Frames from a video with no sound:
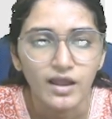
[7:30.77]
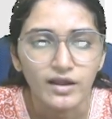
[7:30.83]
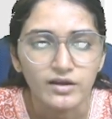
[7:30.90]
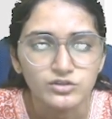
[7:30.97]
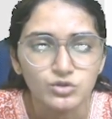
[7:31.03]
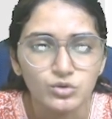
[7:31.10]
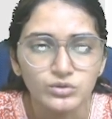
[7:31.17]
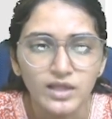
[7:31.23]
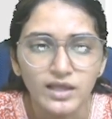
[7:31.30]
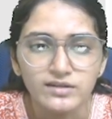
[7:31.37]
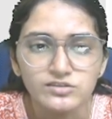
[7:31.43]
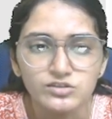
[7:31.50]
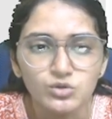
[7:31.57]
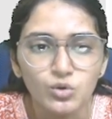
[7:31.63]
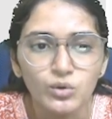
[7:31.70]
so there
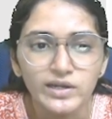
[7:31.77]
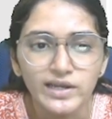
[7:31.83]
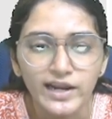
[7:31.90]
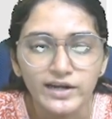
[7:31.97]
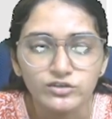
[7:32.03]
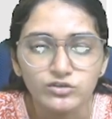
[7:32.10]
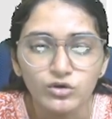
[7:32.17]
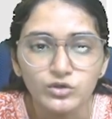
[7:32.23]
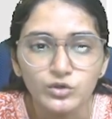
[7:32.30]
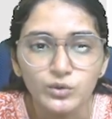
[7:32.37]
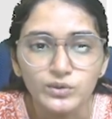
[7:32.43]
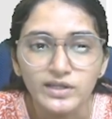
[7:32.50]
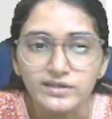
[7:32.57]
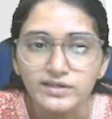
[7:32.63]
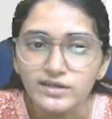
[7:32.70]
is no electron
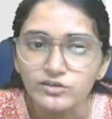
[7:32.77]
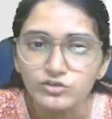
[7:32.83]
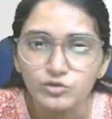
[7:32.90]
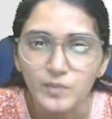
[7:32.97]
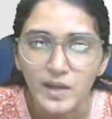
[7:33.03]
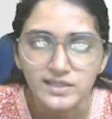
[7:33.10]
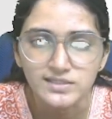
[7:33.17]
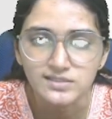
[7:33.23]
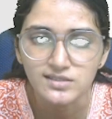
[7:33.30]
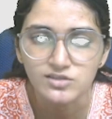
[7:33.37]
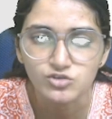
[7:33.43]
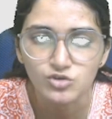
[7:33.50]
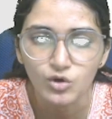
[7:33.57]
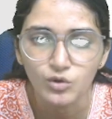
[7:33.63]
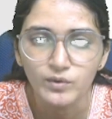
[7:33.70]
donating group as
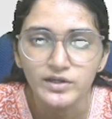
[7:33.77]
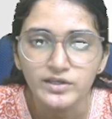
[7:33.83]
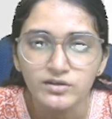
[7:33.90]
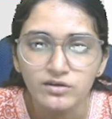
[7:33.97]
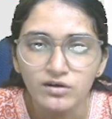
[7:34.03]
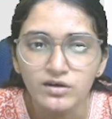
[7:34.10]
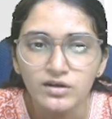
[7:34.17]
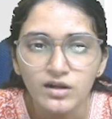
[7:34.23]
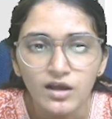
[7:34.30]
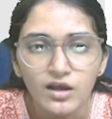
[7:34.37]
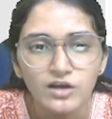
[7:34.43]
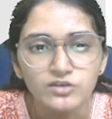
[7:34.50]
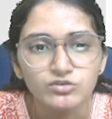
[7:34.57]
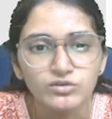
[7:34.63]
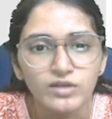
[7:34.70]
such over here.
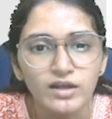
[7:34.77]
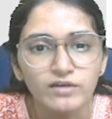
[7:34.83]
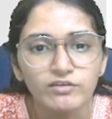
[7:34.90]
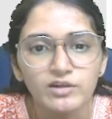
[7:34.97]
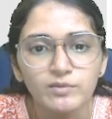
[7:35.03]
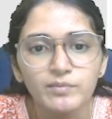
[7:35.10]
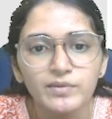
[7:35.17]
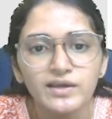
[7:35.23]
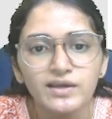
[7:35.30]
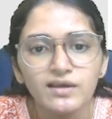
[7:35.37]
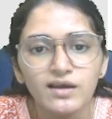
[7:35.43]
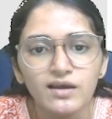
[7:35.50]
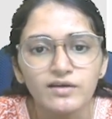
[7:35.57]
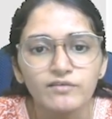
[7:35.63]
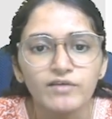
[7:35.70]
So there will be,
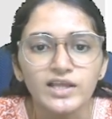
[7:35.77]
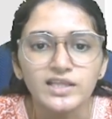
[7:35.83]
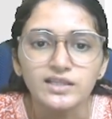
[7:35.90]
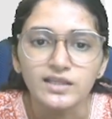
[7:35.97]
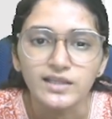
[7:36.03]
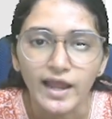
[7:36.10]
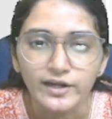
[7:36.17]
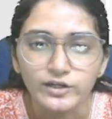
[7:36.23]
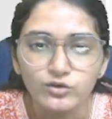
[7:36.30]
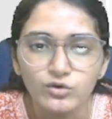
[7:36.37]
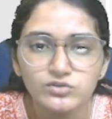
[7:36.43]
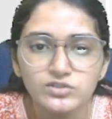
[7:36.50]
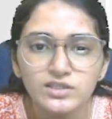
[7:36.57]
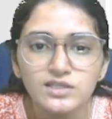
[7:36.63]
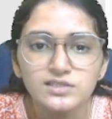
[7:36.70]
when
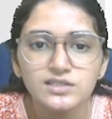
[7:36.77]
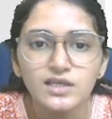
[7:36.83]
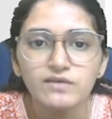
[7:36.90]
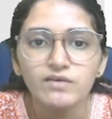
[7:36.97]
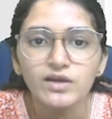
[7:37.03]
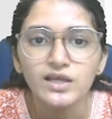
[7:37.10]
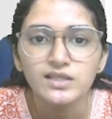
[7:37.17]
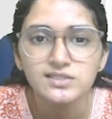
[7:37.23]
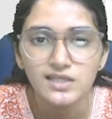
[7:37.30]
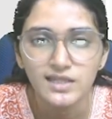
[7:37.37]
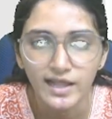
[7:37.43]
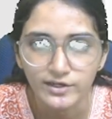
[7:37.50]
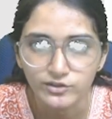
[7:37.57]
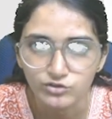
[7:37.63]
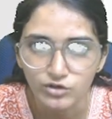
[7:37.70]
nitrogen is giving its
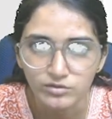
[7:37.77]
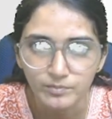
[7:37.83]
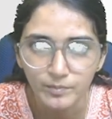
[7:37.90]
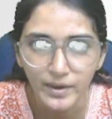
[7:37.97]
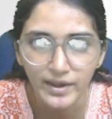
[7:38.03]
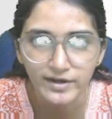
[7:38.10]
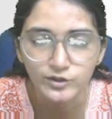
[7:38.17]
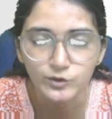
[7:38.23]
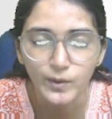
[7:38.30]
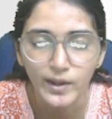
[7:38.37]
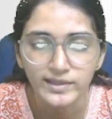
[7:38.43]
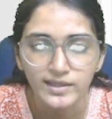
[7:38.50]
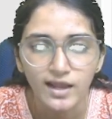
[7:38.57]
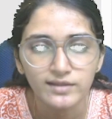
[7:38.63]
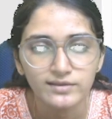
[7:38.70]
electron pair to
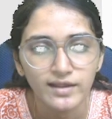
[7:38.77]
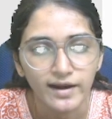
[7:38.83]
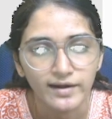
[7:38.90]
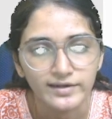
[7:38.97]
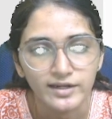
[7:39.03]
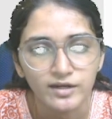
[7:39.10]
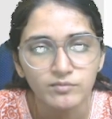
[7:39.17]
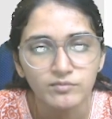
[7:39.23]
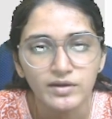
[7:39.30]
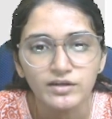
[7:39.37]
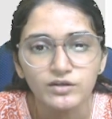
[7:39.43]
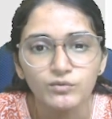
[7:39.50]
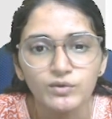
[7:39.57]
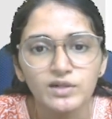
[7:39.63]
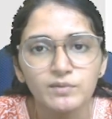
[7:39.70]
any other atom,
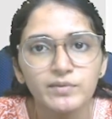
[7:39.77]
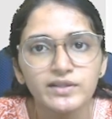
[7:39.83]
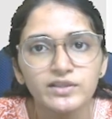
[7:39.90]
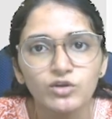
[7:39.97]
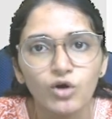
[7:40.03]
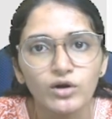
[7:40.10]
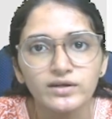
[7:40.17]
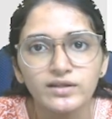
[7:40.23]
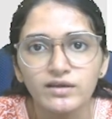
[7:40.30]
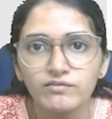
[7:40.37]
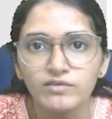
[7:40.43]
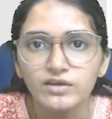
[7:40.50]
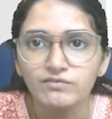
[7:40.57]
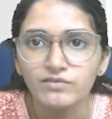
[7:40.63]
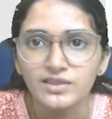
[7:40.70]
it will be not
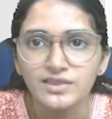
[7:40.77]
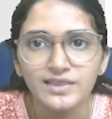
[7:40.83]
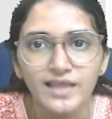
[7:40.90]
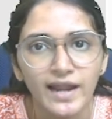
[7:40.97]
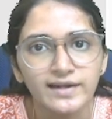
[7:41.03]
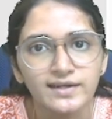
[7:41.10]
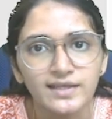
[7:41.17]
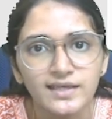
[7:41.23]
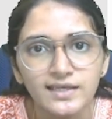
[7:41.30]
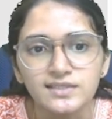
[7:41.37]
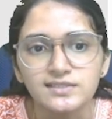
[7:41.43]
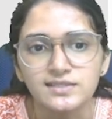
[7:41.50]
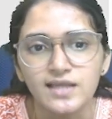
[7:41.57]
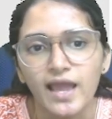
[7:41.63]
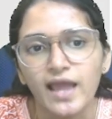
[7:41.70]
giving with that
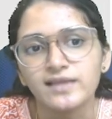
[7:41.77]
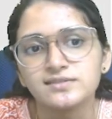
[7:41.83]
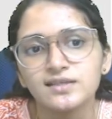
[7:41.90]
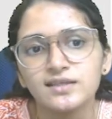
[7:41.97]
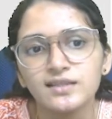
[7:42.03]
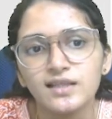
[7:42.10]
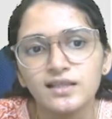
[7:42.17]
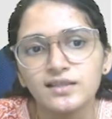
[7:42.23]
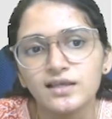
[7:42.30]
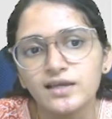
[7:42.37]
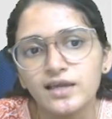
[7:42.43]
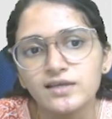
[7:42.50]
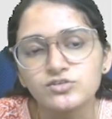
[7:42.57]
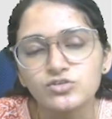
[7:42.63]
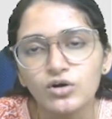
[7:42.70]
ease as in the
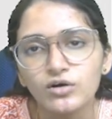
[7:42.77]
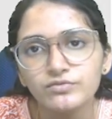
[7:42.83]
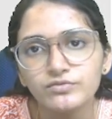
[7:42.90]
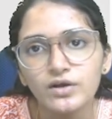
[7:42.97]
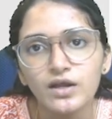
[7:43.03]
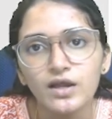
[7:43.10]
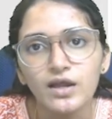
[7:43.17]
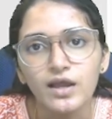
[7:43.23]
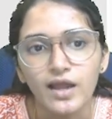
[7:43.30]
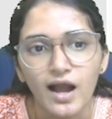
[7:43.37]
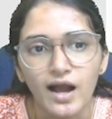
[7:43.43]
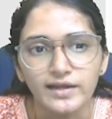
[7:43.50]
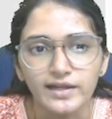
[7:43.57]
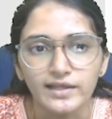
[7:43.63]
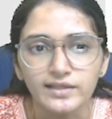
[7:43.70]
case of
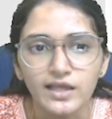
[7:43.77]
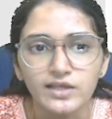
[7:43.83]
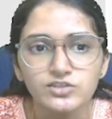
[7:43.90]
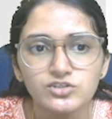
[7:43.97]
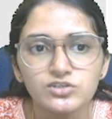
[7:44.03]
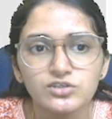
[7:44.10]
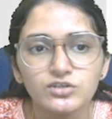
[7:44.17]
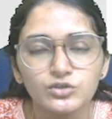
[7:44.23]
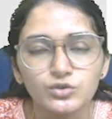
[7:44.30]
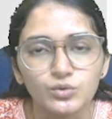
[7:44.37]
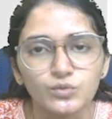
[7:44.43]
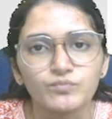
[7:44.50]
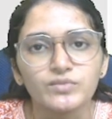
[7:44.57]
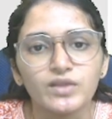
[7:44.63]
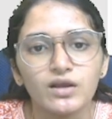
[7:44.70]

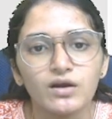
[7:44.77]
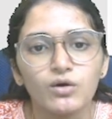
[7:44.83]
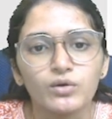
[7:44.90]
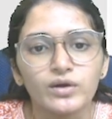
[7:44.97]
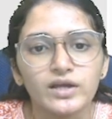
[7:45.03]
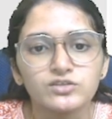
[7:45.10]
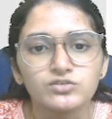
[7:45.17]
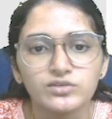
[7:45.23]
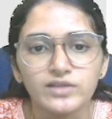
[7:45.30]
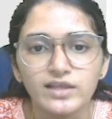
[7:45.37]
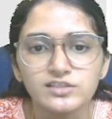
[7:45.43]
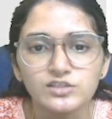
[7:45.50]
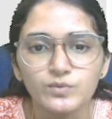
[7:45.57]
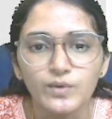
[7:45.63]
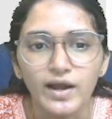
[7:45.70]
RNH2. Okay, so
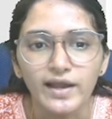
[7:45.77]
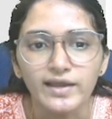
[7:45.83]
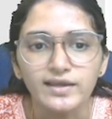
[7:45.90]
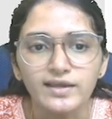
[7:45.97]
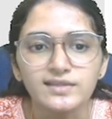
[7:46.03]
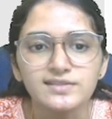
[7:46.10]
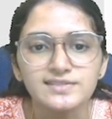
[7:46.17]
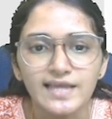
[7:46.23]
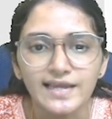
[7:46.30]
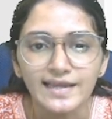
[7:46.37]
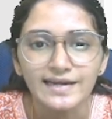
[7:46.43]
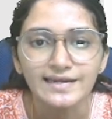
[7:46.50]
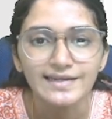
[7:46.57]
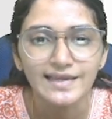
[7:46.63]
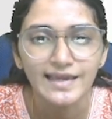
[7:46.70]
that's why in
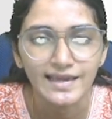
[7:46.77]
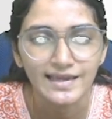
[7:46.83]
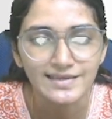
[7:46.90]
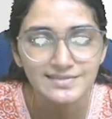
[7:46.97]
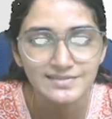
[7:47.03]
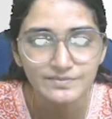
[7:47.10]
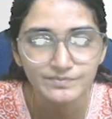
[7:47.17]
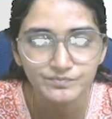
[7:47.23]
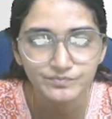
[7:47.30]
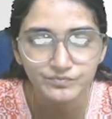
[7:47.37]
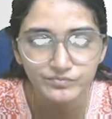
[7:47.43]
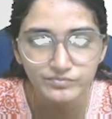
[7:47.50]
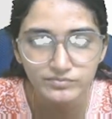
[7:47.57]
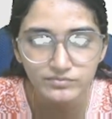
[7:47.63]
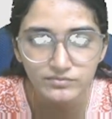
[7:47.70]
second case
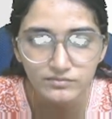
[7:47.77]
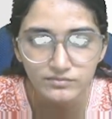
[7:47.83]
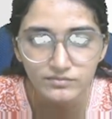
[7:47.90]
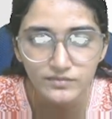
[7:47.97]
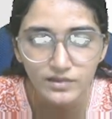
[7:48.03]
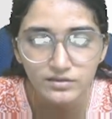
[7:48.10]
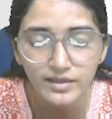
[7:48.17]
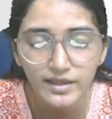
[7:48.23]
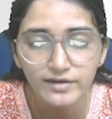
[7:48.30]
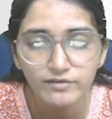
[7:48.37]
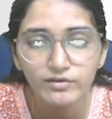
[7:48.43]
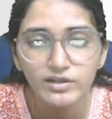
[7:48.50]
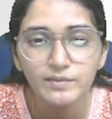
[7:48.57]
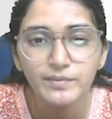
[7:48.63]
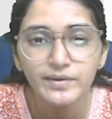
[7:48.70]
there
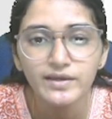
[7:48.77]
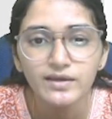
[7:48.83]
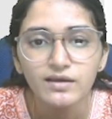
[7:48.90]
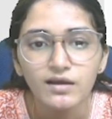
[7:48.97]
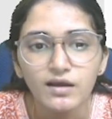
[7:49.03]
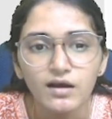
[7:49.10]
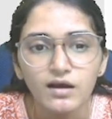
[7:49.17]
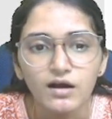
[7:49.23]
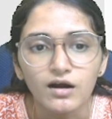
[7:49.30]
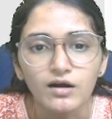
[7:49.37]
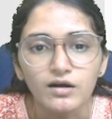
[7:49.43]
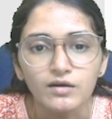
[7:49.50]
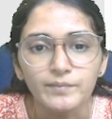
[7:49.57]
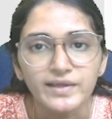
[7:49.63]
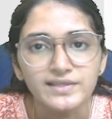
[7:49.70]
will be
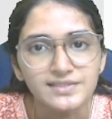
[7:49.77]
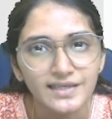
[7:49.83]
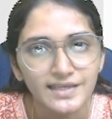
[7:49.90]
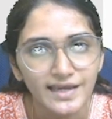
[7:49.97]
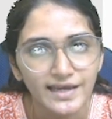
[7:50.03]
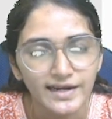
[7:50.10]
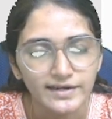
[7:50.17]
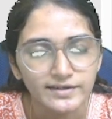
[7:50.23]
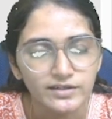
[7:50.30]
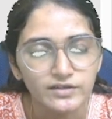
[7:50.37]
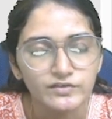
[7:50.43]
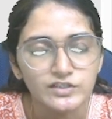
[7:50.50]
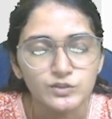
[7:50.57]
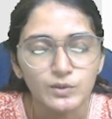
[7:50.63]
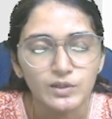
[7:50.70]
basic character
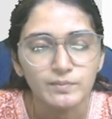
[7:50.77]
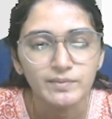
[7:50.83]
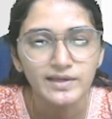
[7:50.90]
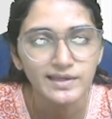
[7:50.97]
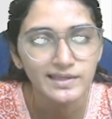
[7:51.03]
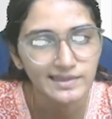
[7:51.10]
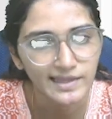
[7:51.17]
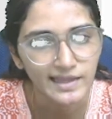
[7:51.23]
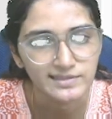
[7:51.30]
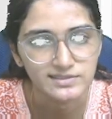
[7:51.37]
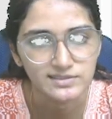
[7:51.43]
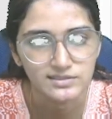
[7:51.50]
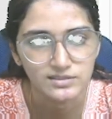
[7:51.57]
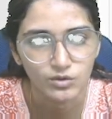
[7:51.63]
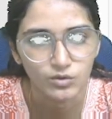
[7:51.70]
which will be
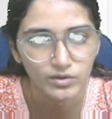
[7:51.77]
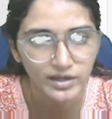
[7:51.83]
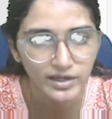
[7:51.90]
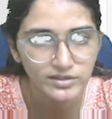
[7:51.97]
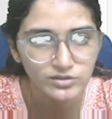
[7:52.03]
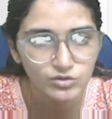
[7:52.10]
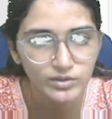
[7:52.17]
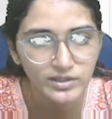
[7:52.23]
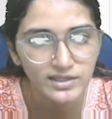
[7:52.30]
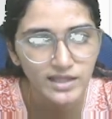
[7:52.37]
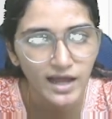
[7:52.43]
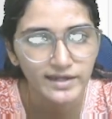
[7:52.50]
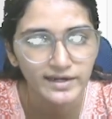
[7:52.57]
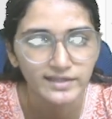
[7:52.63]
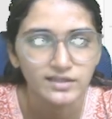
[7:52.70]
less. Okay, so in
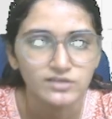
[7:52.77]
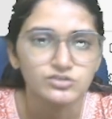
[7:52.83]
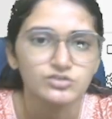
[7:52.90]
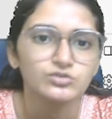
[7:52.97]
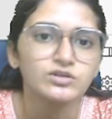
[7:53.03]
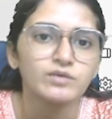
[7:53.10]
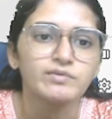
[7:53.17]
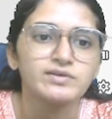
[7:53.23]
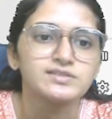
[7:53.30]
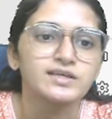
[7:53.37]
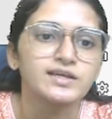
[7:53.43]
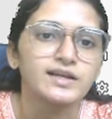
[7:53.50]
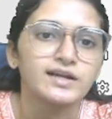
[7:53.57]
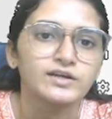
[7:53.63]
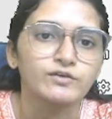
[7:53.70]
RNH2 the basic
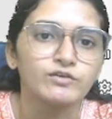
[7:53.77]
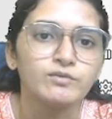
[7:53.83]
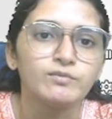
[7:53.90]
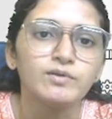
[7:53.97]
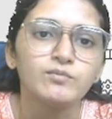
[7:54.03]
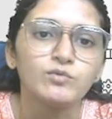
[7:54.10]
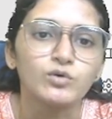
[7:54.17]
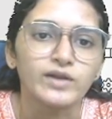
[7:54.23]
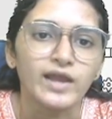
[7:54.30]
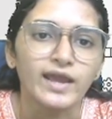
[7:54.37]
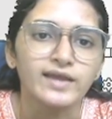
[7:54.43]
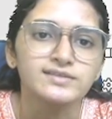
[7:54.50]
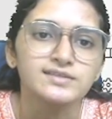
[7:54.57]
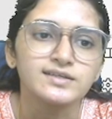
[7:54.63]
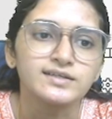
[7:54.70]
character will be more
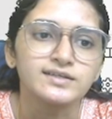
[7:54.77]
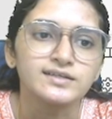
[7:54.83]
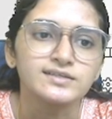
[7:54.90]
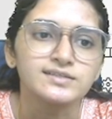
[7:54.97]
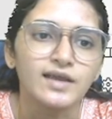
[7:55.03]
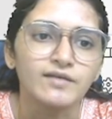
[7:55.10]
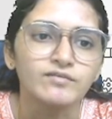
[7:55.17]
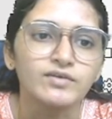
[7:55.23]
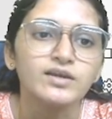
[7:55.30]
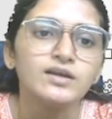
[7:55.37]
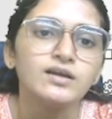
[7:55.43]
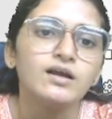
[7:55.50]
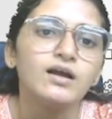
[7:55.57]
as it is having